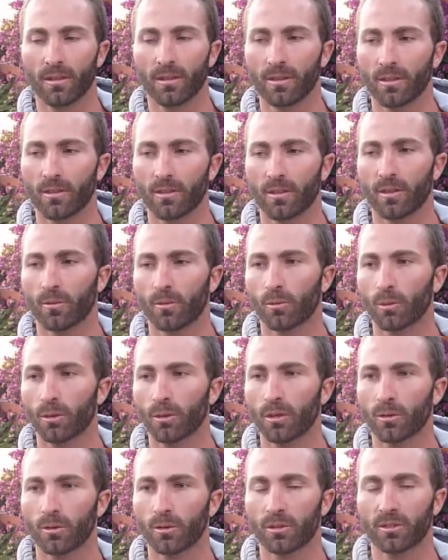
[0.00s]
you know, they're
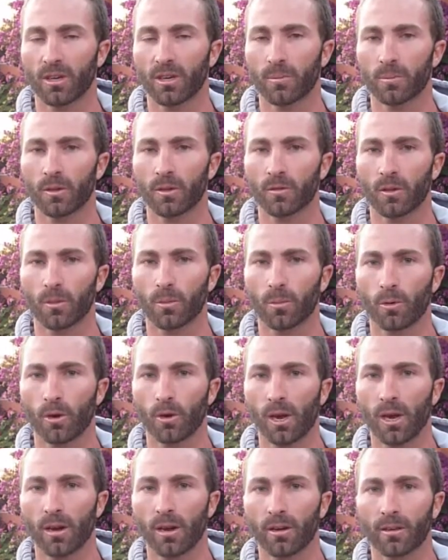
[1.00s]
really receptive to
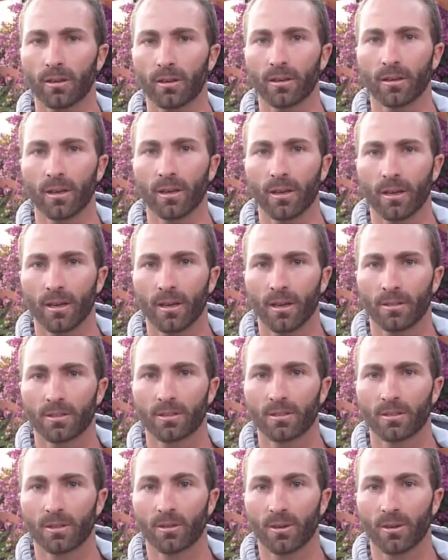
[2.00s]
prayer and
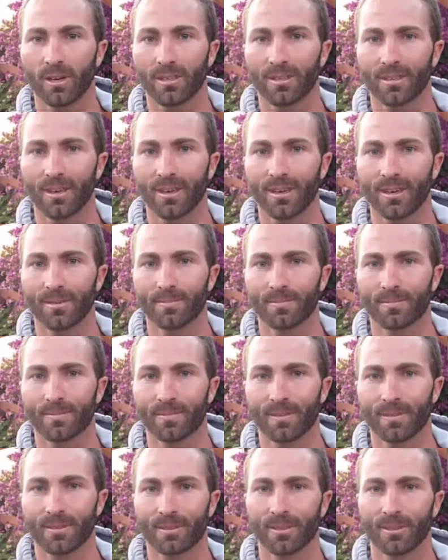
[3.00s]
just a great time.
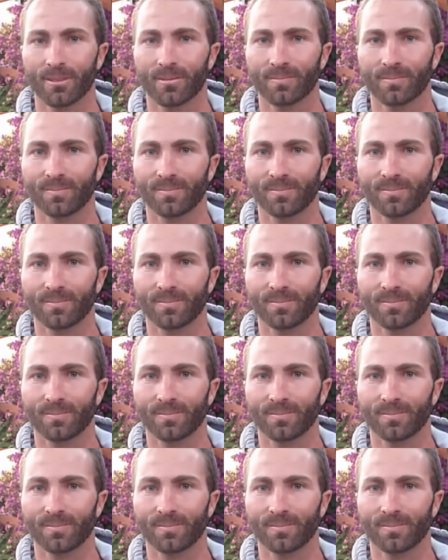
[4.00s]
So.